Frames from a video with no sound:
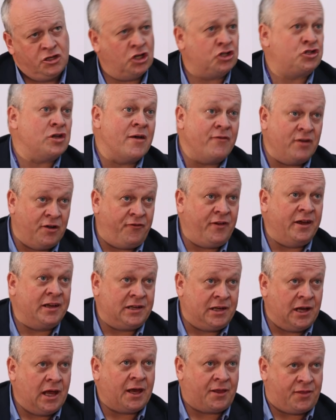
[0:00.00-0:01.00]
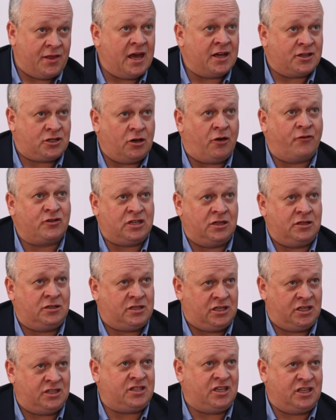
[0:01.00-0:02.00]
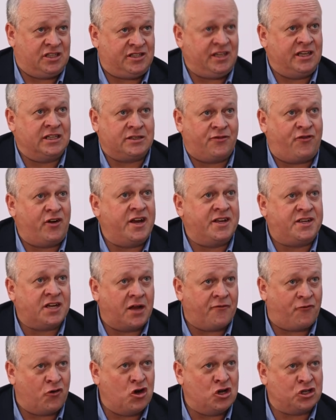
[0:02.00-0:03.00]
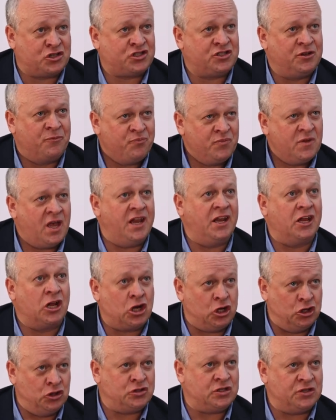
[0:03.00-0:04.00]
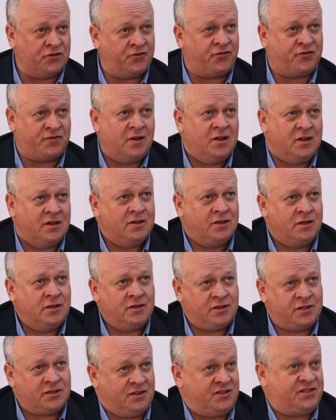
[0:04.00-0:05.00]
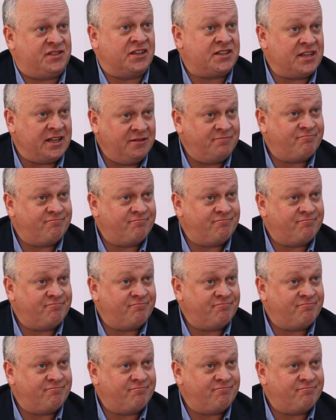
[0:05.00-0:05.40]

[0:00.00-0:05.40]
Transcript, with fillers: So to have an event like that, obviously DC is a very diverse and inclusive city?